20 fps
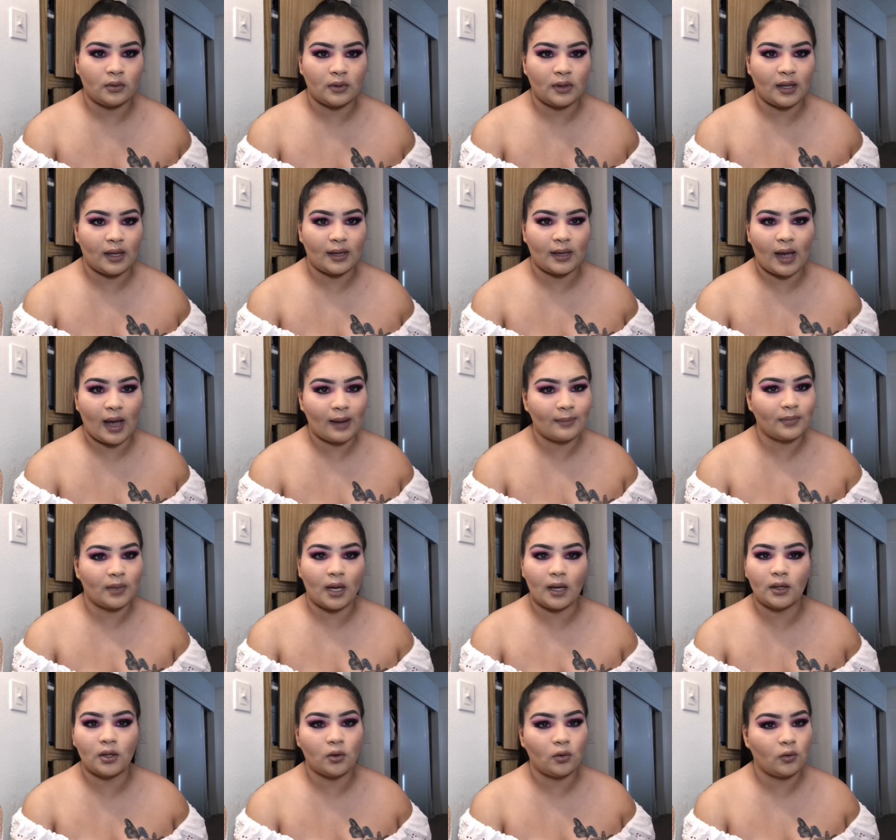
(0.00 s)
Like, I'm
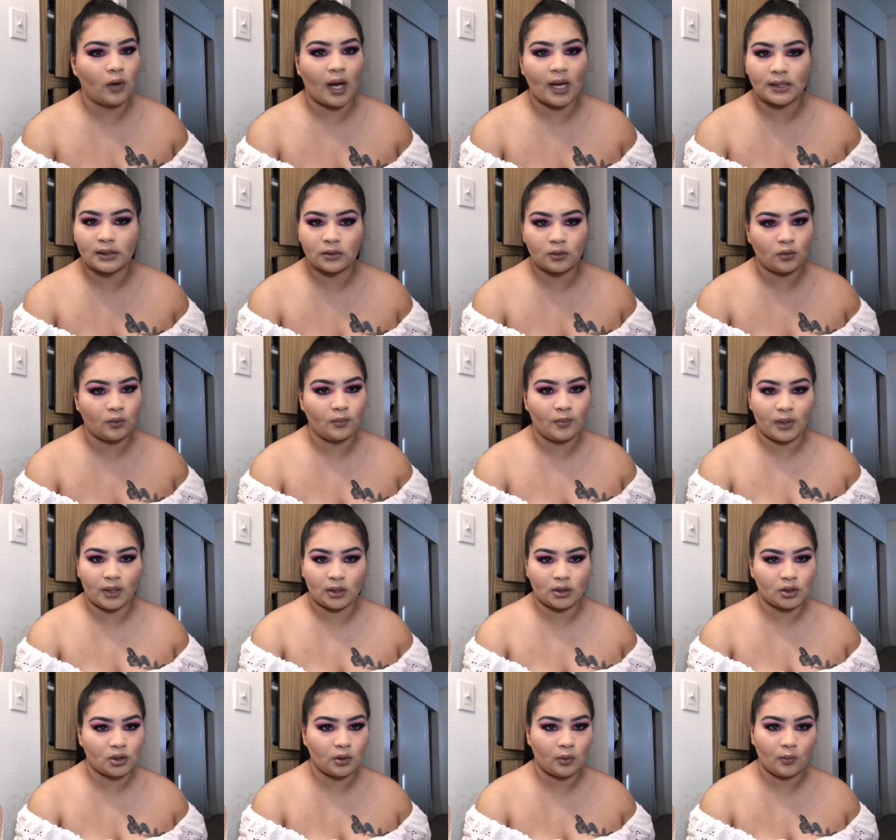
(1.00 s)
not no high school
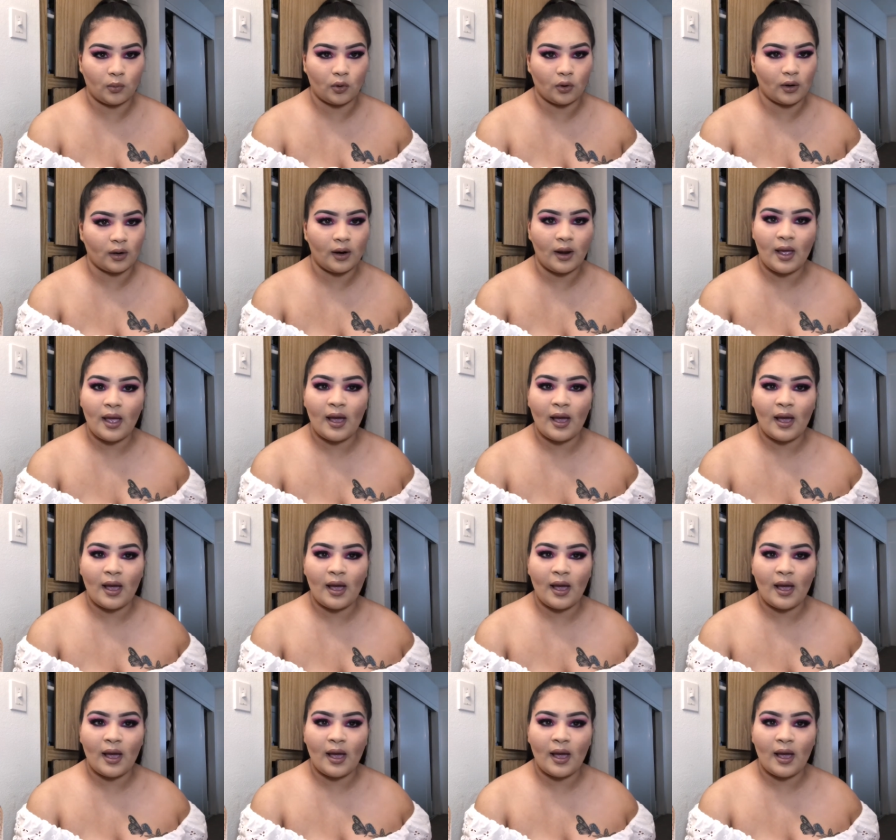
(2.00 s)
bitch no more.